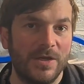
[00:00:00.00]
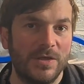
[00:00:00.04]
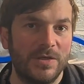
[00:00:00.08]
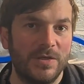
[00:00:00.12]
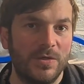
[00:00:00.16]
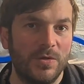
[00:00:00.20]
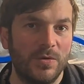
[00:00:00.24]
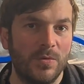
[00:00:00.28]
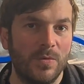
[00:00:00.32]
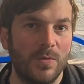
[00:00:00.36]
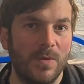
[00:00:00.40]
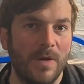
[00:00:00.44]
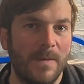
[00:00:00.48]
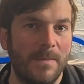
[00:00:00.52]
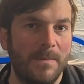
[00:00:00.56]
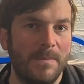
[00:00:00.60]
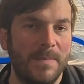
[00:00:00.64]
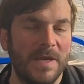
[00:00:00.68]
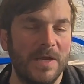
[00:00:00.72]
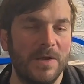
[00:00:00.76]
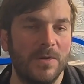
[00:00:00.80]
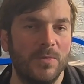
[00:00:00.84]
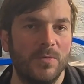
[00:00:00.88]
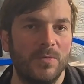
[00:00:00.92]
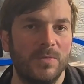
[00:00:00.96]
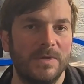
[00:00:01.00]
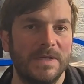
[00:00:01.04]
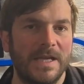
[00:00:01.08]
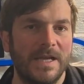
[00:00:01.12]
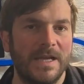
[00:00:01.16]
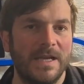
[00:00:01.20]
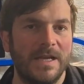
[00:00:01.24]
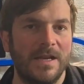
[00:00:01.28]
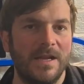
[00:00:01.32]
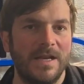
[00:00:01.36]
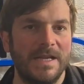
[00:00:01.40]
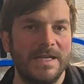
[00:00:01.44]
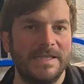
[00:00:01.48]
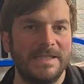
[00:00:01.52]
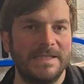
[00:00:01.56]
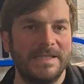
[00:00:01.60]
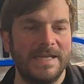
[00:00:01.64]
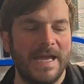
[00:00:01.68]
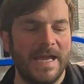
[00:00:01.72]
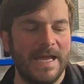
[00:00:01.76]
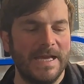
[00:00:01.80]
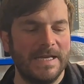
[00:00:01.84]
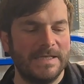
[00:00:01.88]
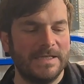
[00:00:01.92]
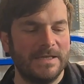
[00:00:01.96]
to build a nice
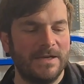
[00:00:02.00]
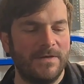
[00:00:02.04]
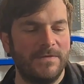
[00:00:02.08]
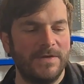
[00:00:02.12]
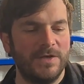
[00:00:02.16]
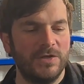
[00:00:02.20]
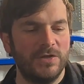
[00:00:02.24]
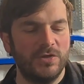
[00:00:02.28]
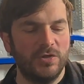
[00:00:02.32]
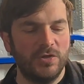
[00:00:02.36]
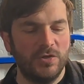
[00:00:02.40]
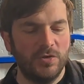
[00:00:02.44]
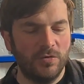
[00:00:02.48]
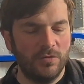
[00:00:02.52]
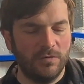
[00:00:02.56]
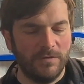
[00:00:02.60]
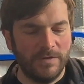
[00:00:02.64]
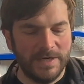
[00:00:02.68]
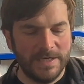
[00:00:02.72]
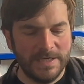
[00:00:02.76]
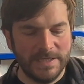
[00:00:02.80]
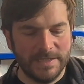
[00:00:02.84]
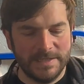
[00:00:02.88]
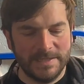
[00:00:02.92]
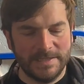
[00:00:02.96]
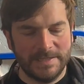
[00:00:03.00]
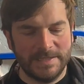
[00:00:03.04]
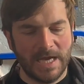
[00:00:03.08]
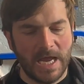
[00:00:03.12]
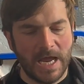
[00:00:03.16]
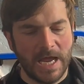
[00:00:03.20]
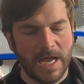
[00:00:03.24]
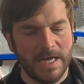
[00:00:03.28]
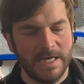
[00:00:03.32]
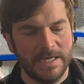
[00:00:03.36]
set of endurance